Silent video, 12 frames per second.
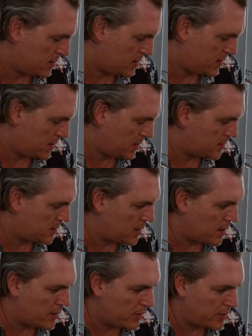he's
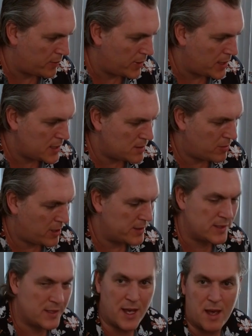going, we need to buy
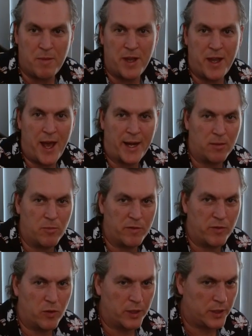this ebon dagger
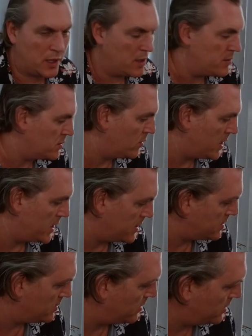before it goes away.
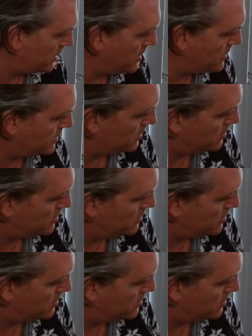So I think he's going to